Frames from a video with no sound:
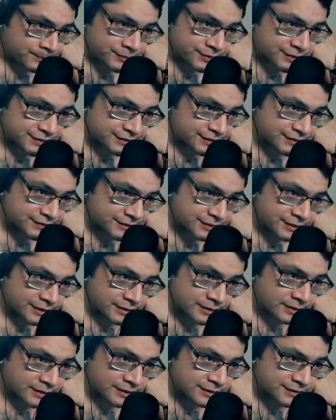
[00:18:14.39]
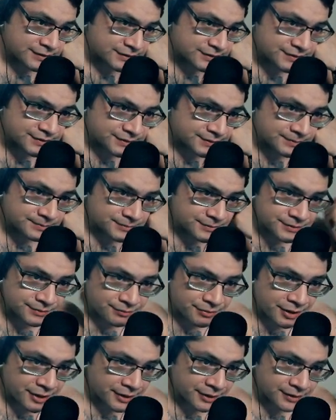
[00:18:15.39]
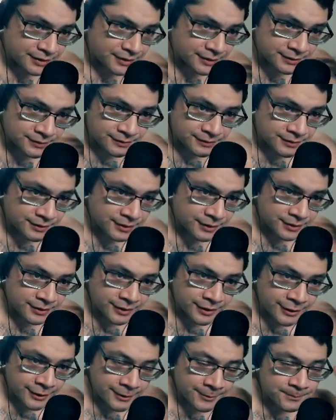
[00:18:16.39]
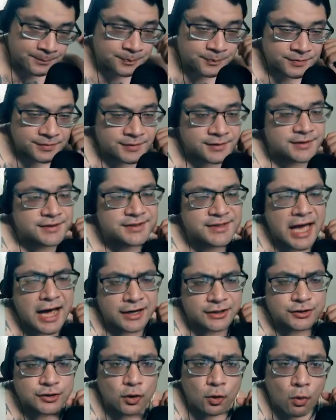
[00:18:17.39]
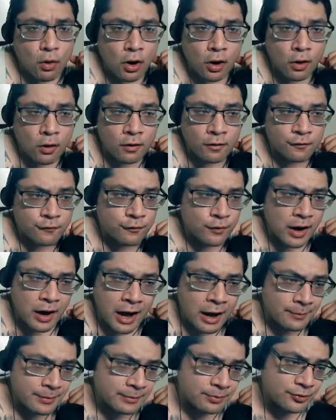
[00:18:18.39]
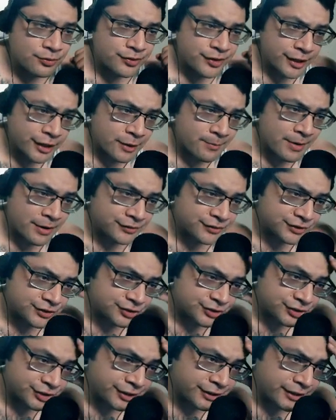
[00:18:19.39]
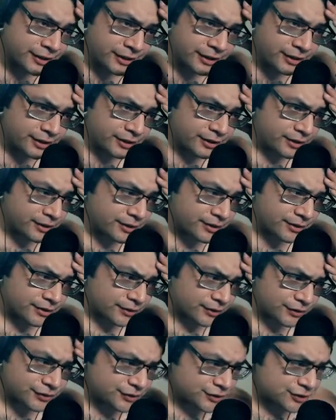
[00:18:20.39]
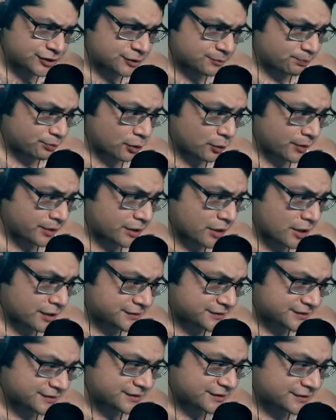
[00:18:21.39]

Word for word: This isn't in this isn't like in the uh, status quo of how people think about this shit. You're just spewing nonsense.